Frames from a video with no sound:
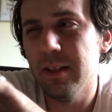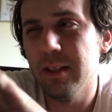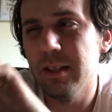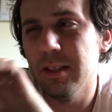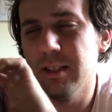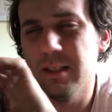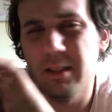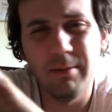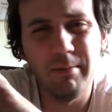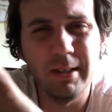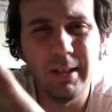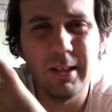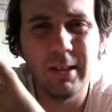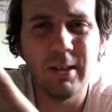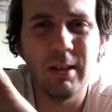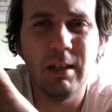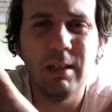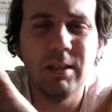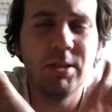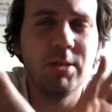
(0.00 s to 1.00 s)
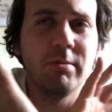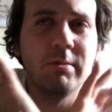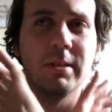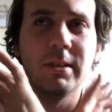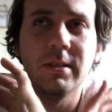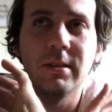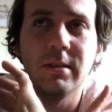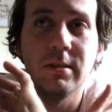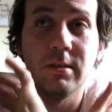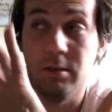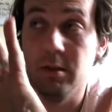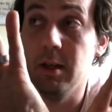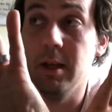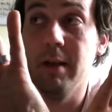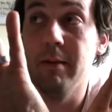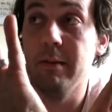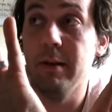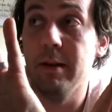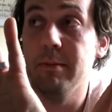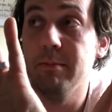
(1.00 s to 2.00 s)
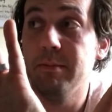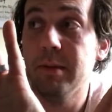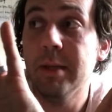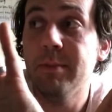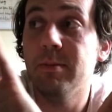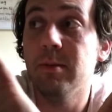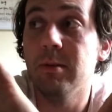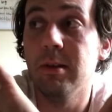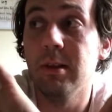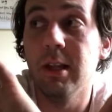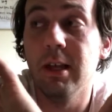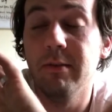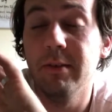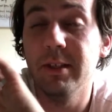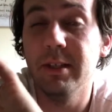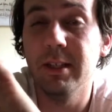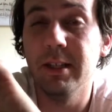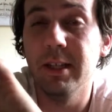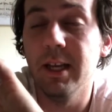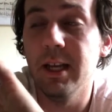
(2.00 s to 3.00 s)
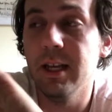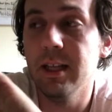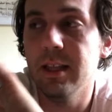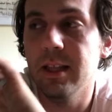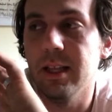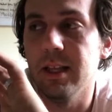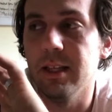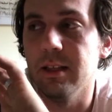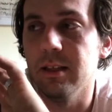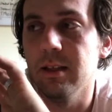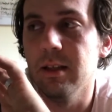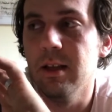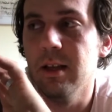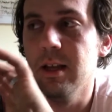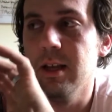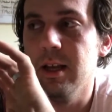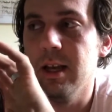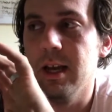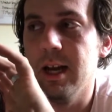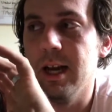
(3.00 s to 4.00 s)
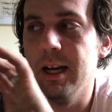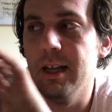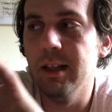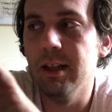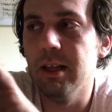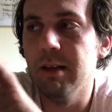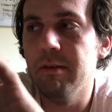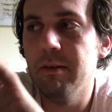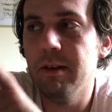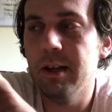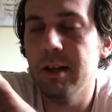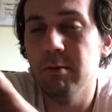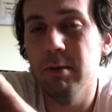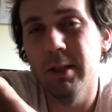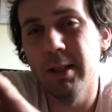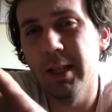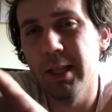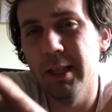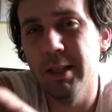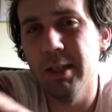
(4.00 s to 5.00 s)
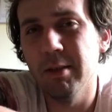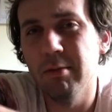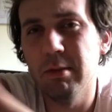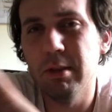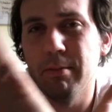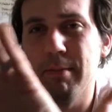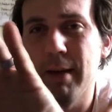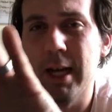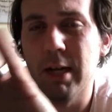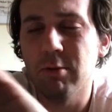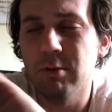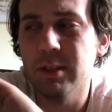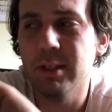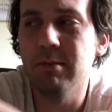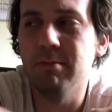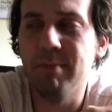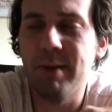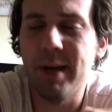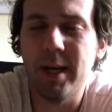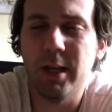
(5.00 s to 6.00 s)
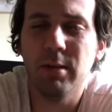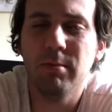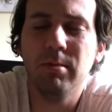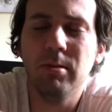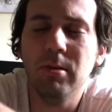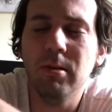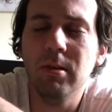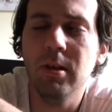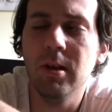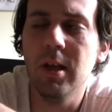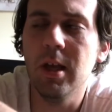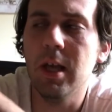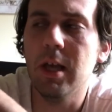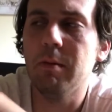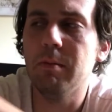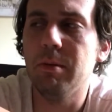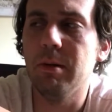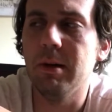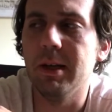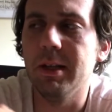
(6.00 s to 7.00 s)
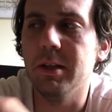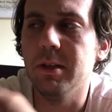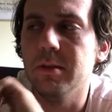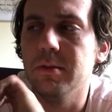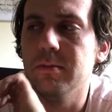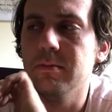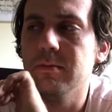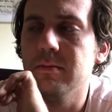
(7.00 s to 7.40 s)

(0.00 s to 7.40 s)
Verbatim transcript: The, I mean, the console is, I mean, people love it to death, and I love it what they did with backwards compatible, but